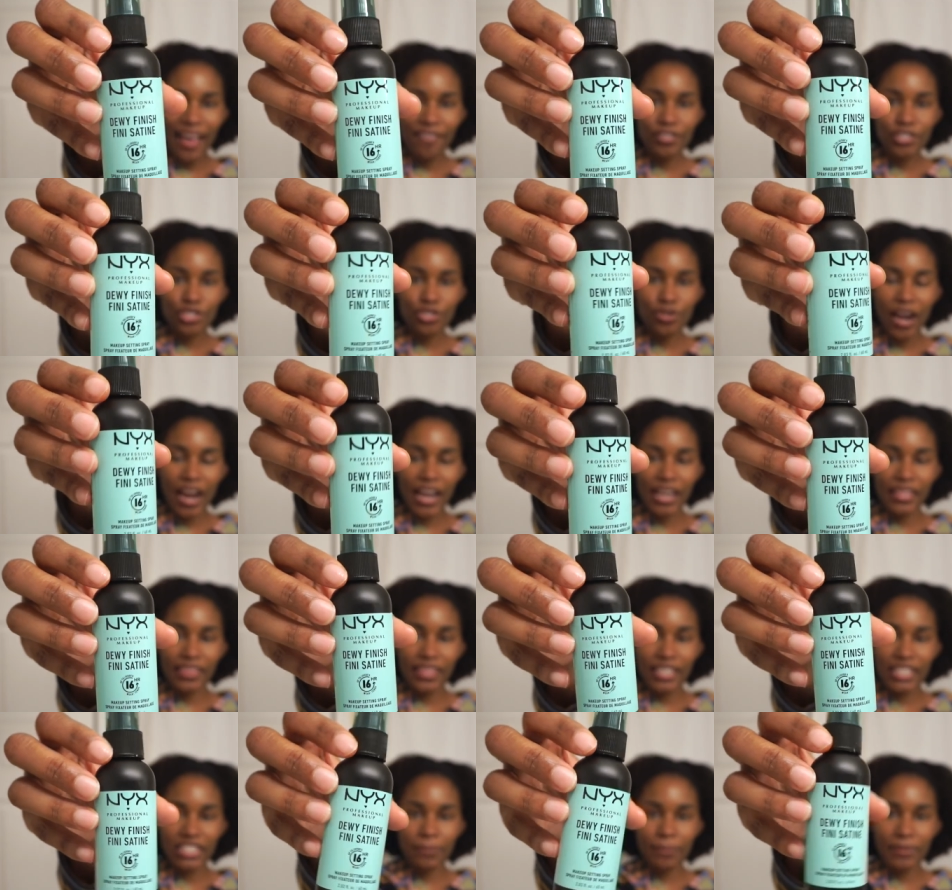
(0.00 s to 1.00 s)
haven't tried
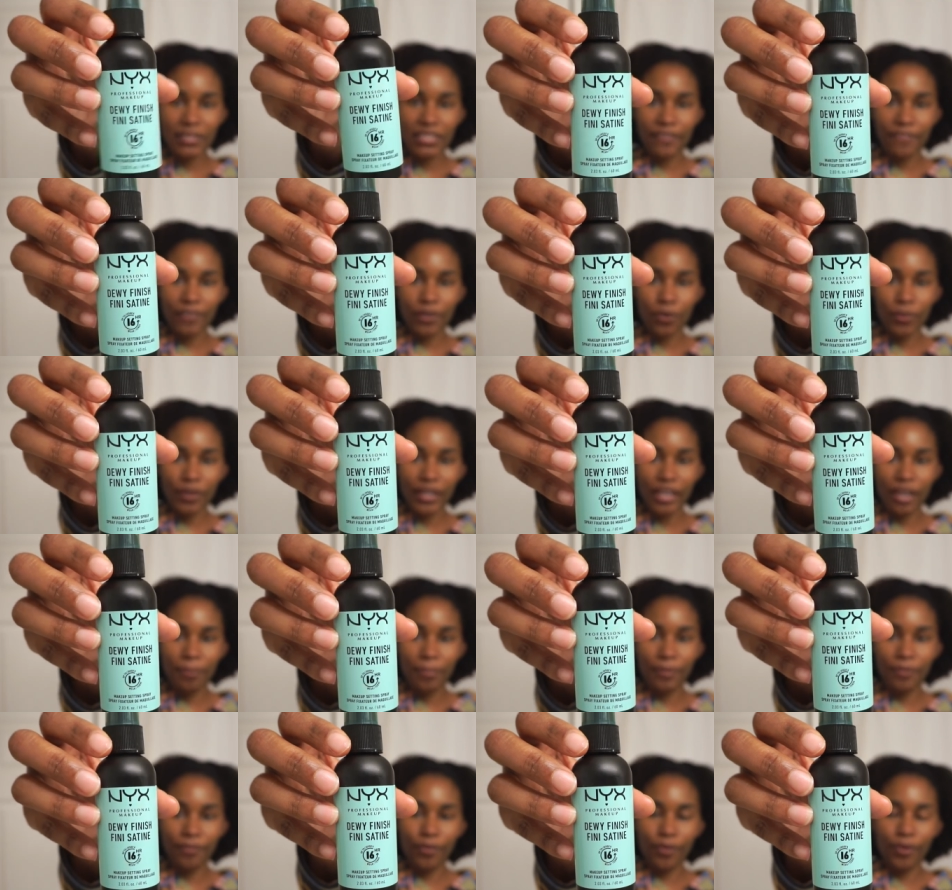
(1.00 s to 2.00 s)
this specific one out
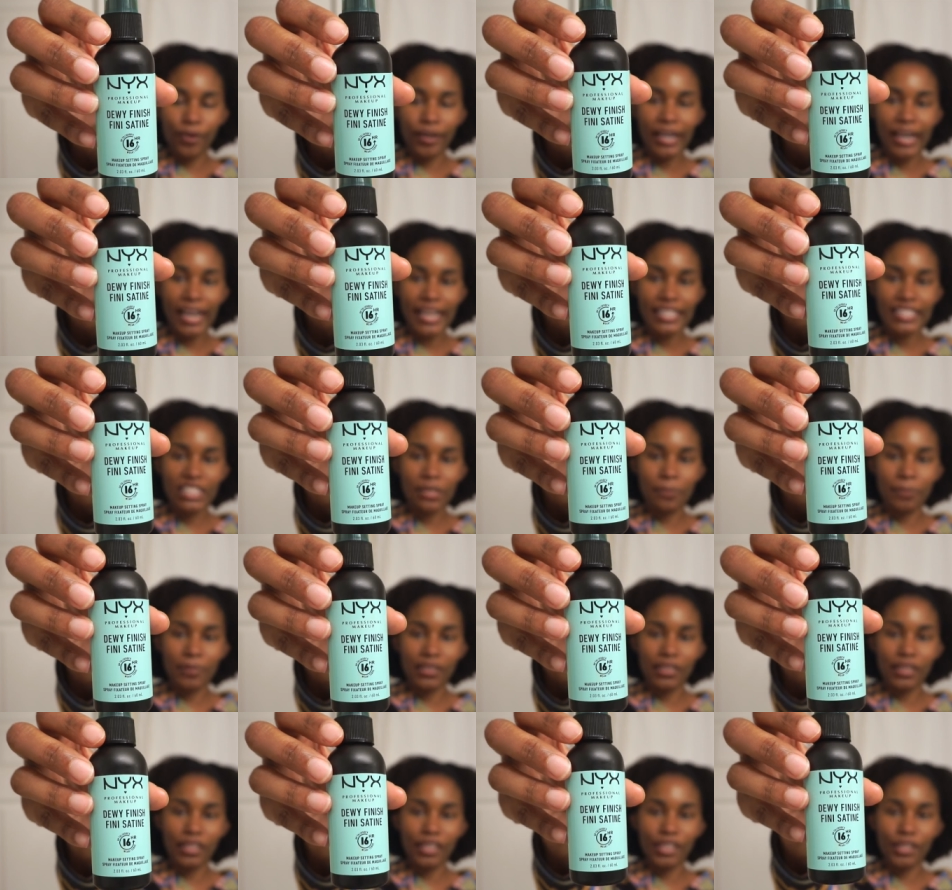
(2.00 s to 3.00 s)
before. I
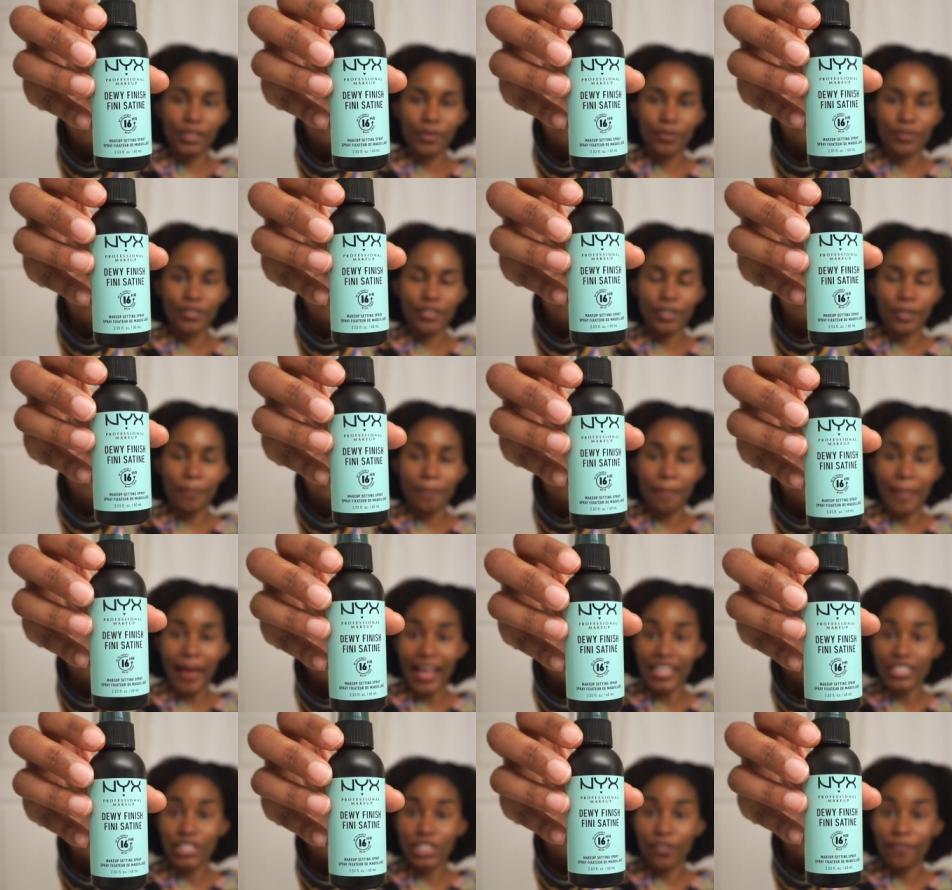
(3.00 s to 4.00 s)
typically use their
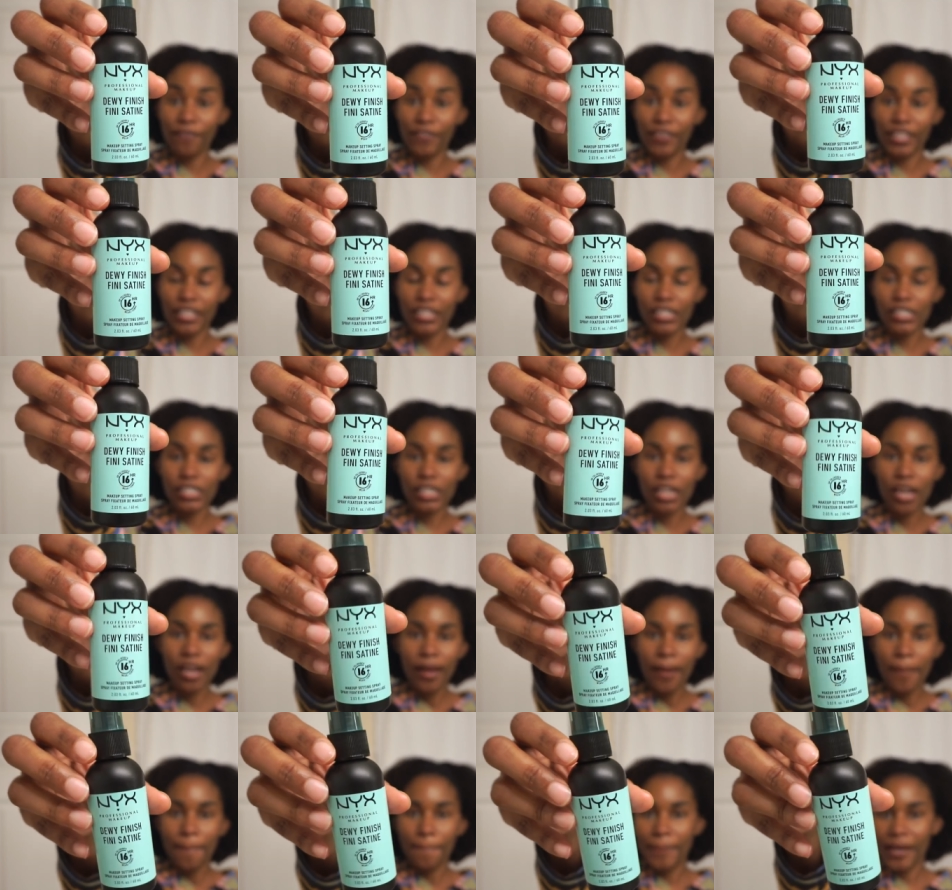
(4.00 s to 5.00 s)
matte finish,
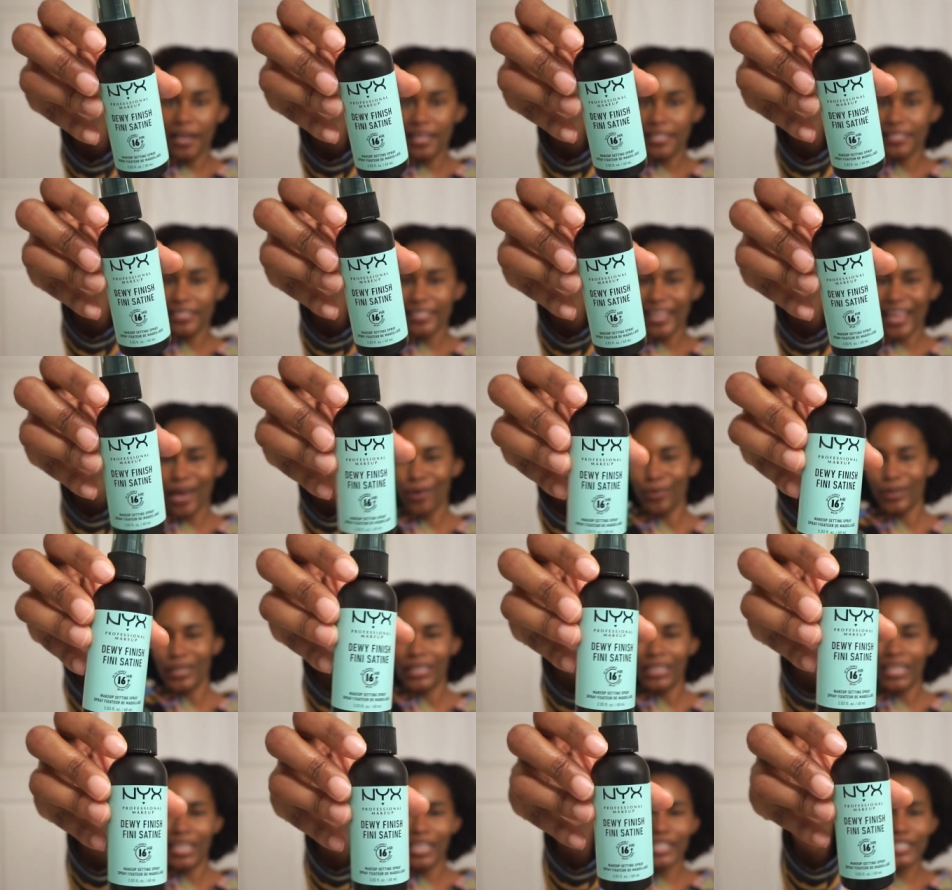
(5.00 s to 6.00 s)
but I want to
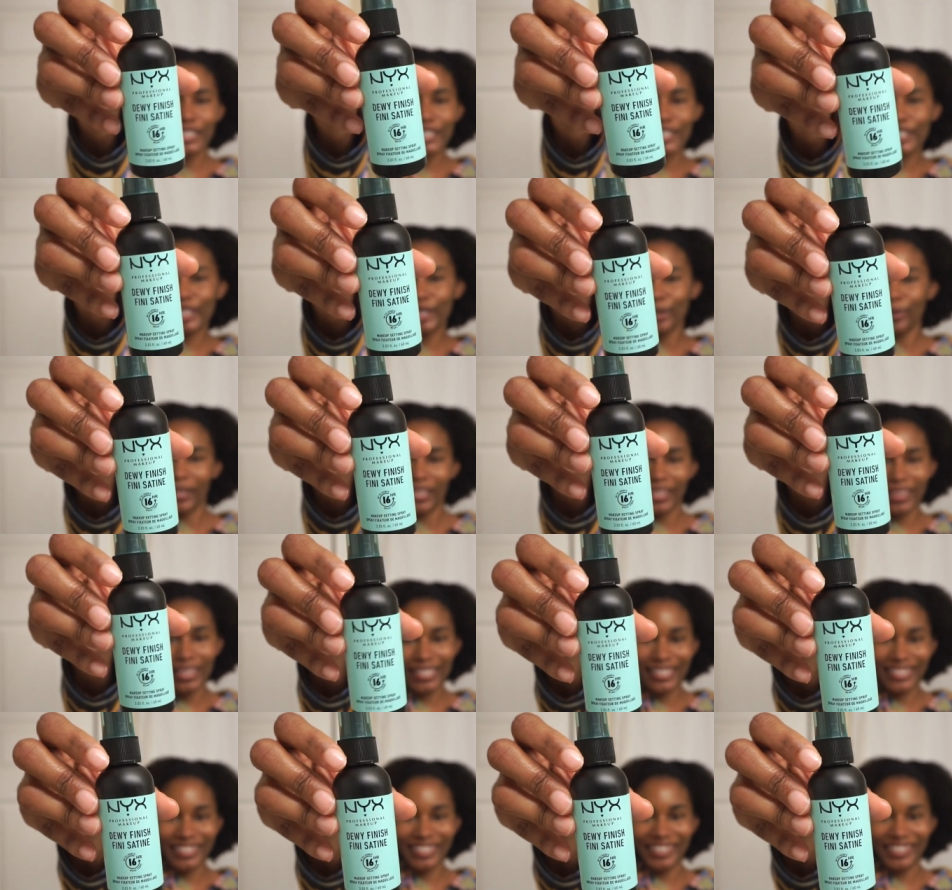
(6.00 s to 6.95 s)
look dewy this